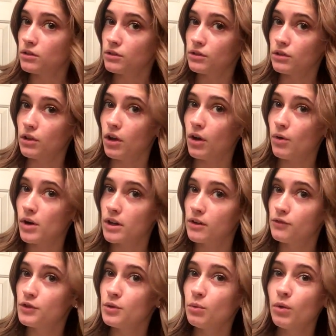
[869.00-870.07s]
low. And
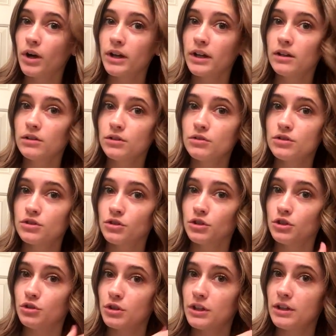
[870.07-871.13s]
if you want it looser,
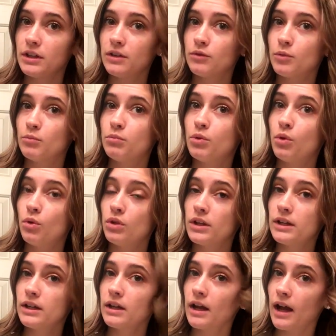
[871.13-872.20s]
you can even pull
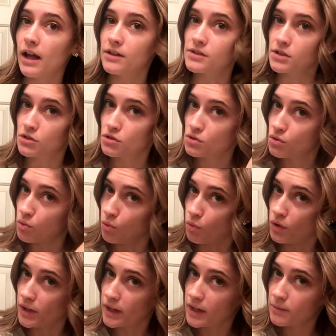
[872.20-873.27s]
it as it's
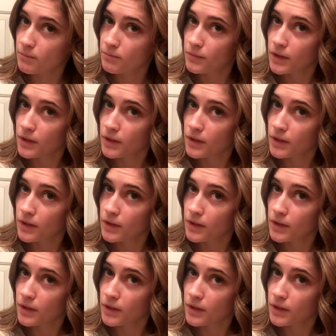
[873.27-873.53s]
cooling.